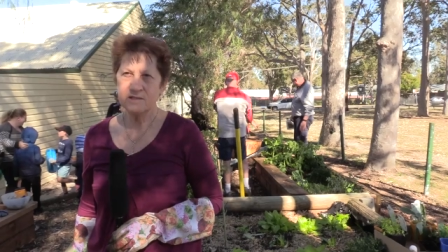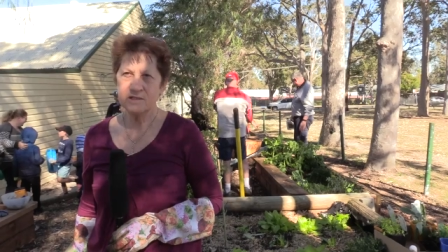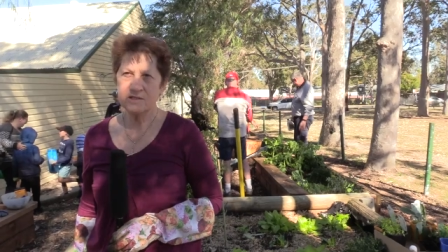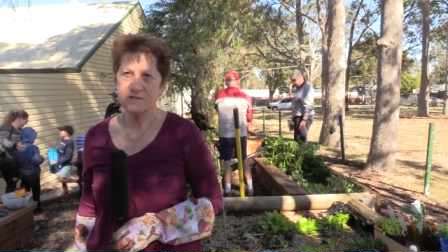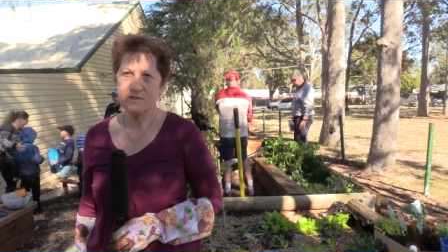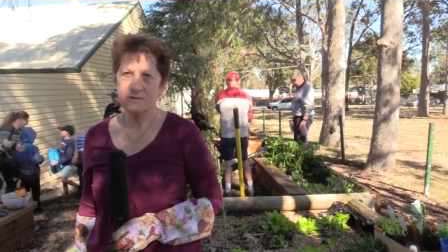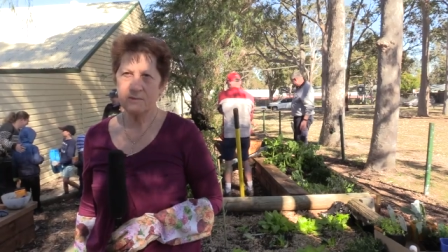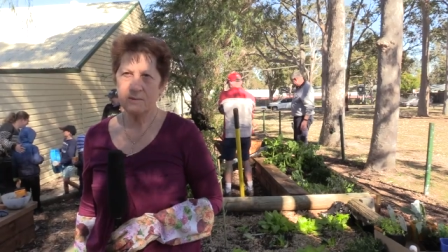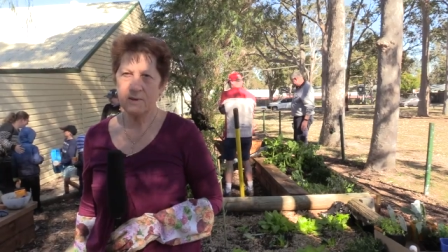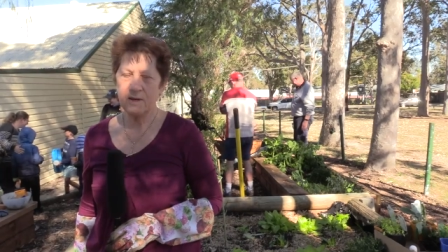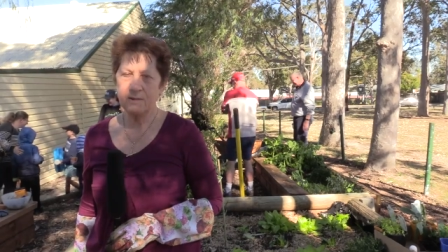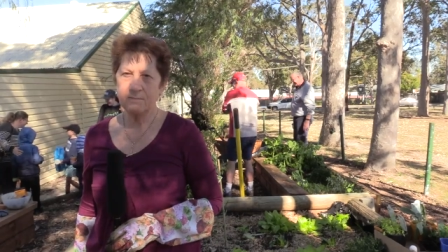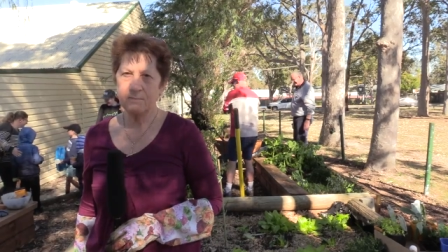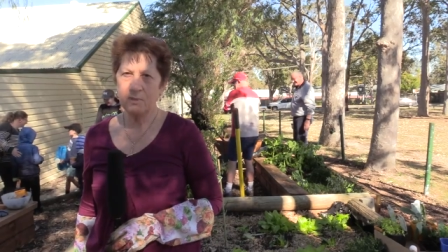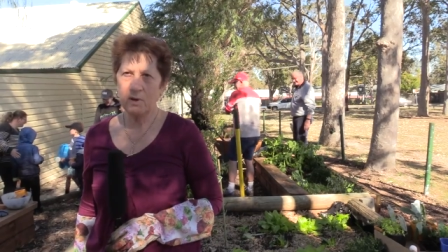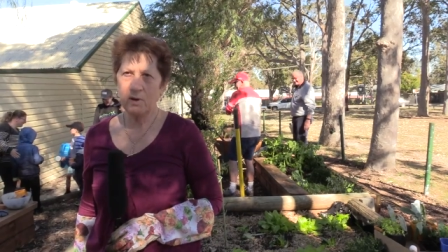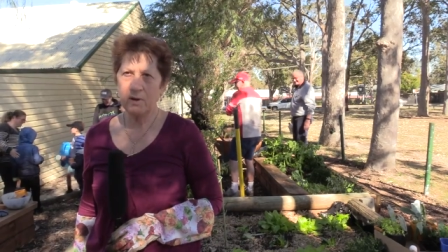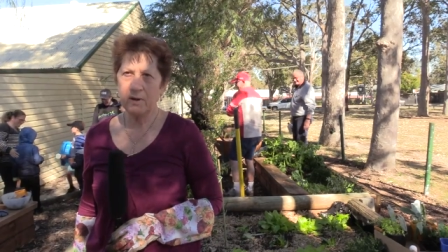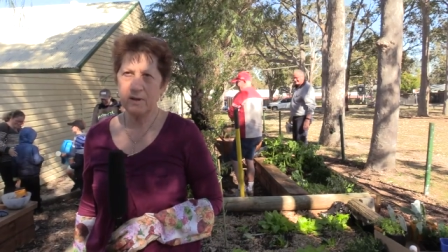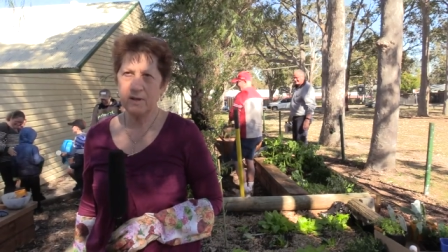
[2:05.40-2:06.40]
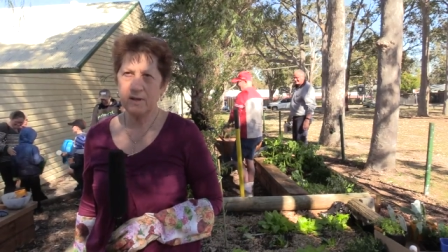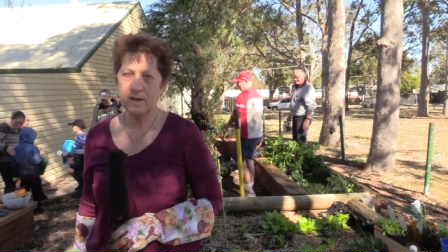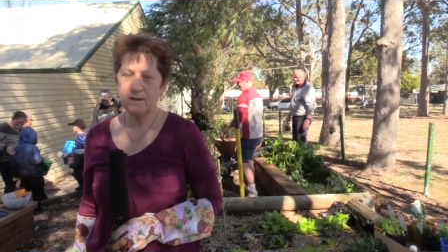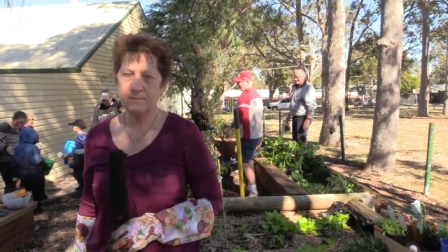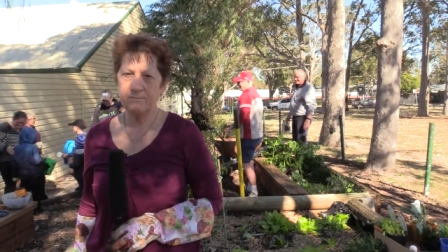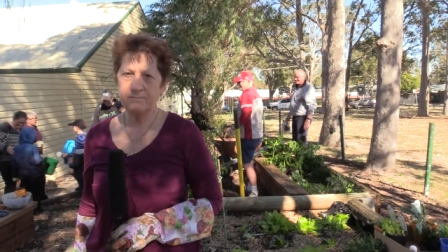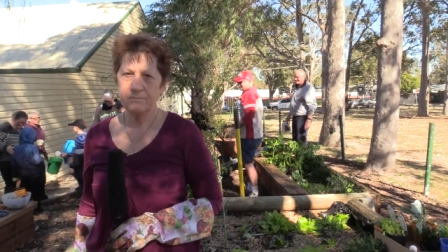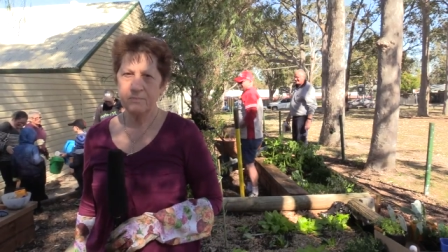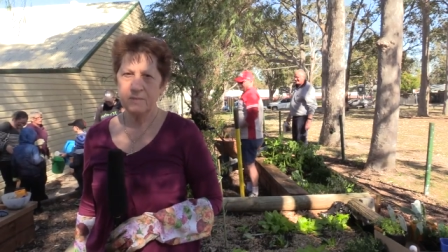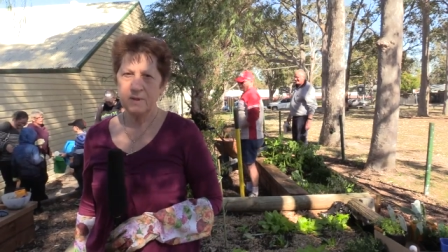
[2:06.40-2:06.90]
just um, by um,
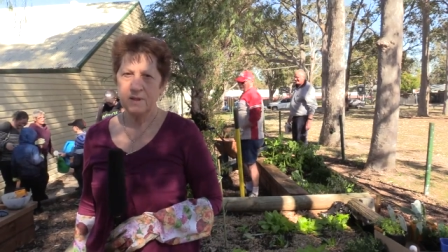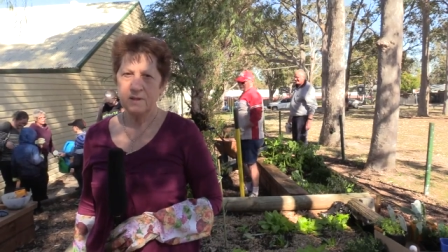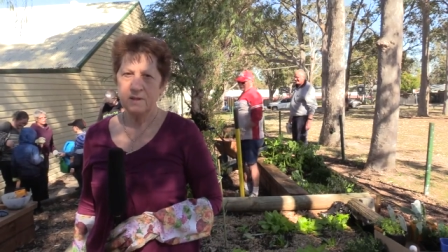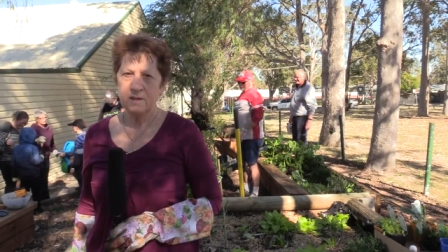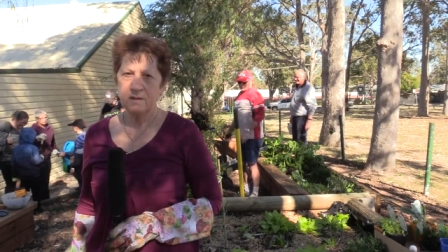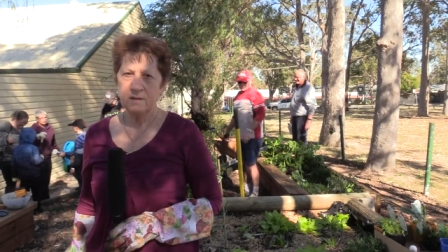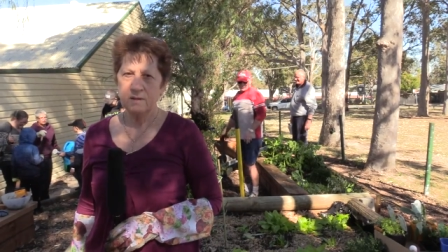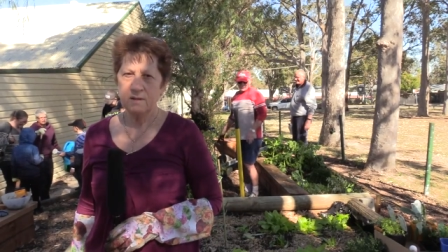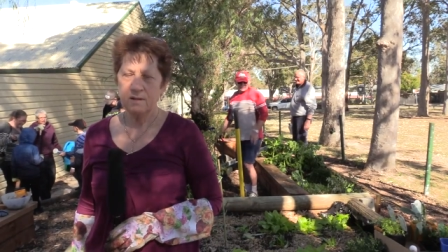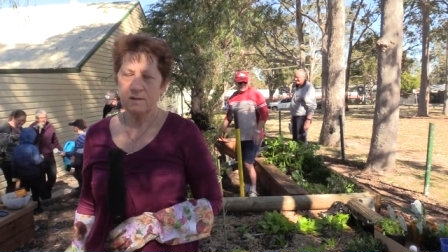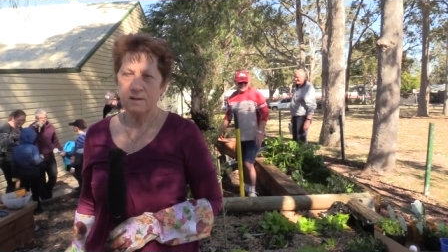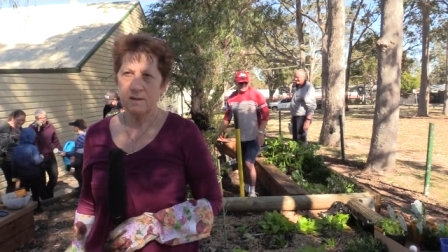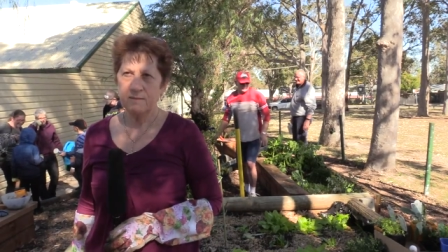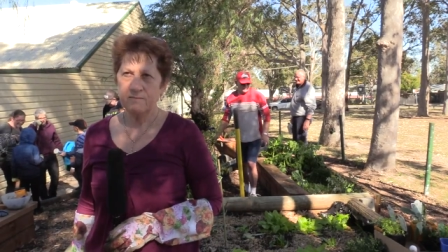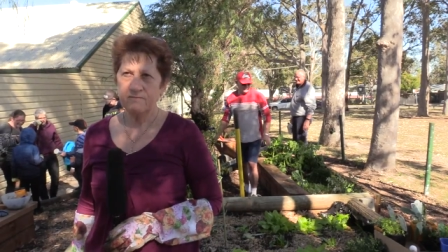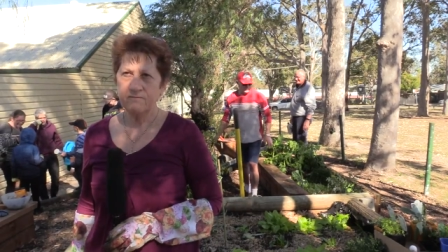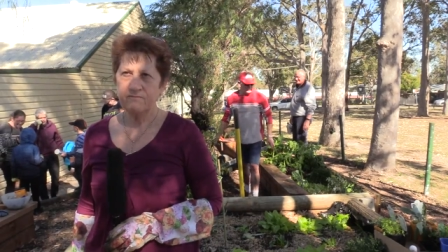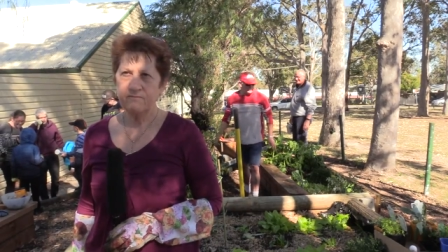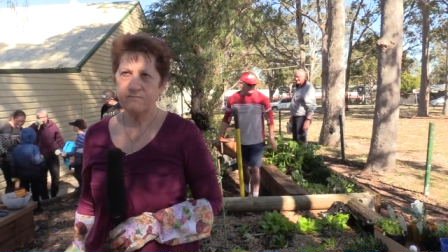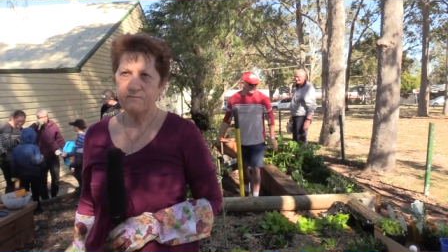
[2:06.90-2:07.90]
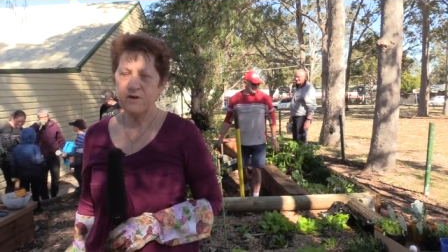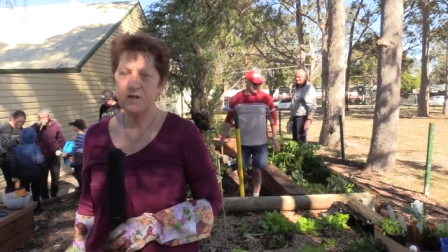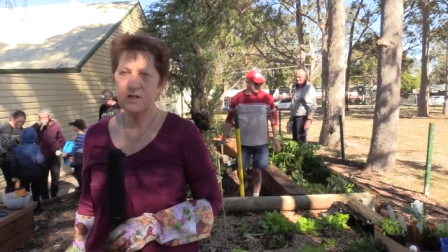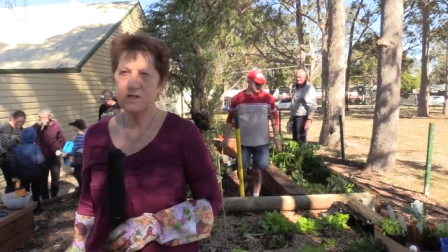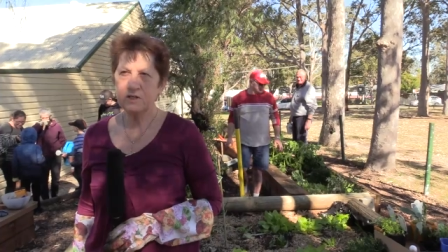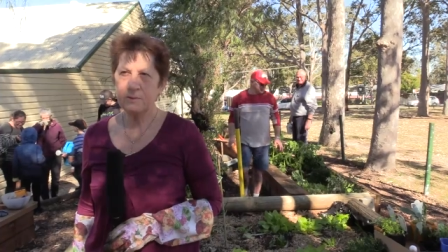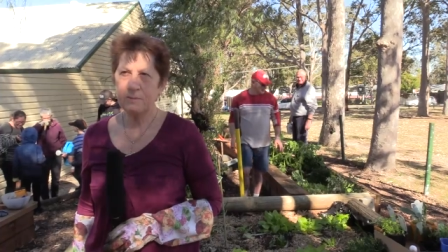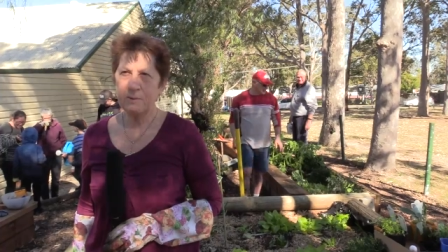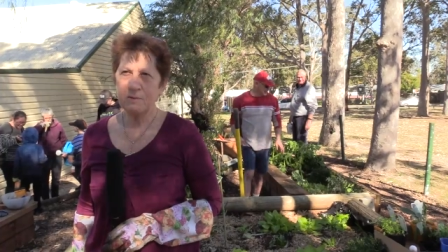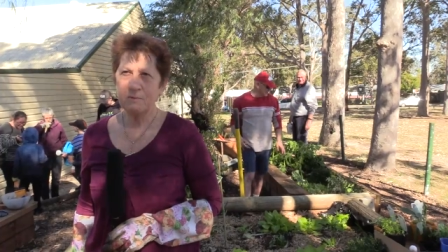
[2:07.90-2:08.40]
um,
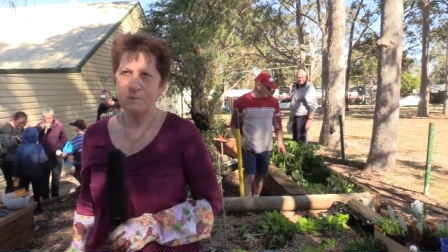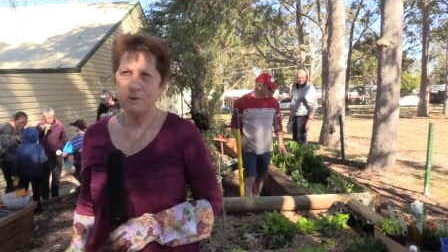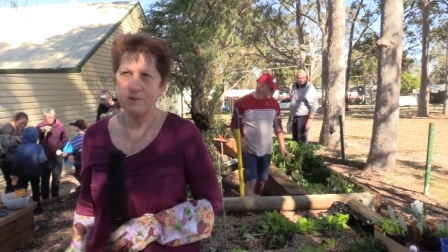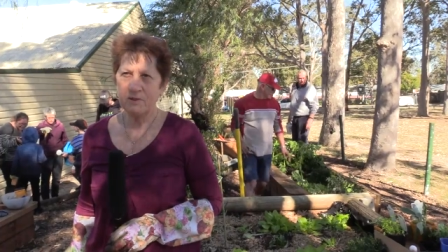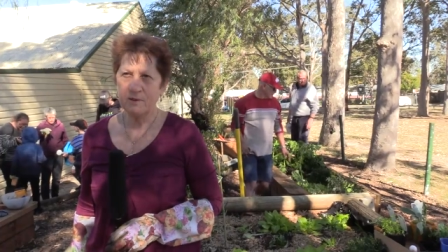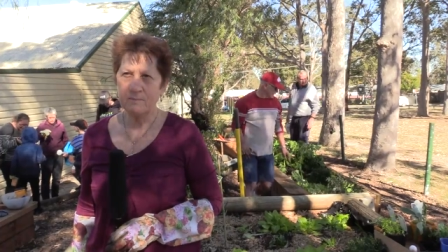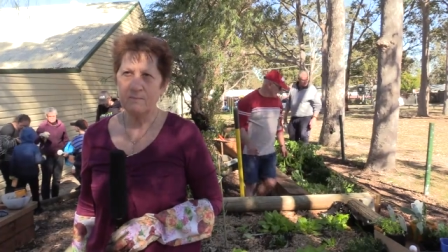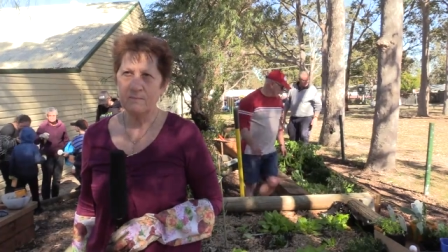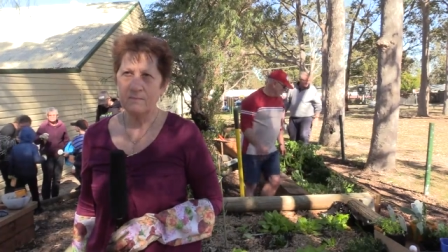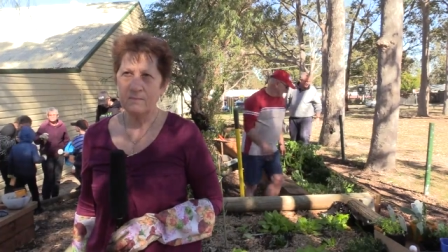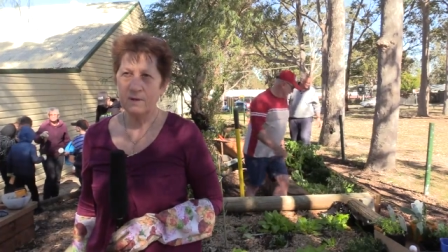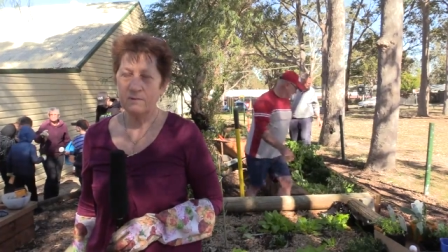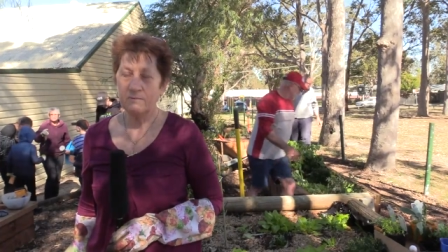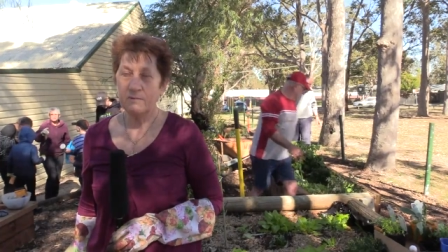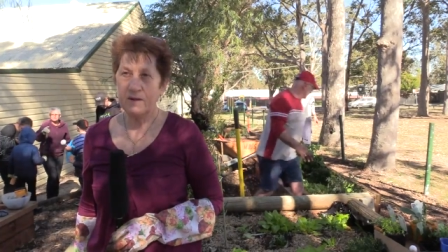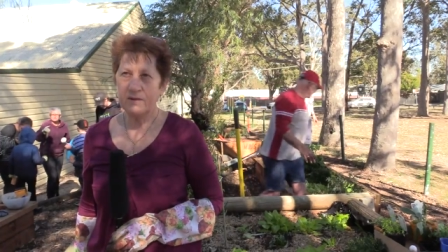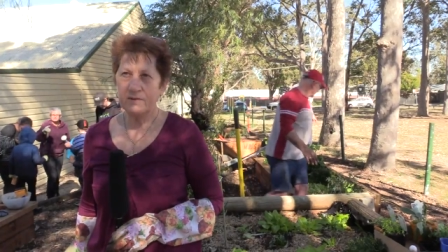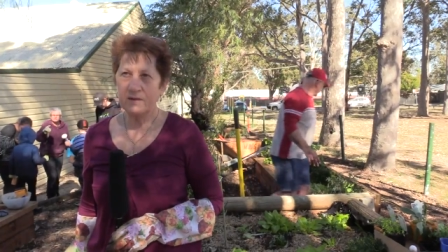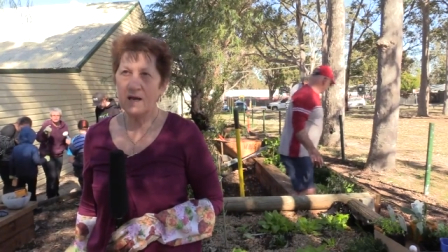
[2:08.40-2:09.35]
fellowshipping with them around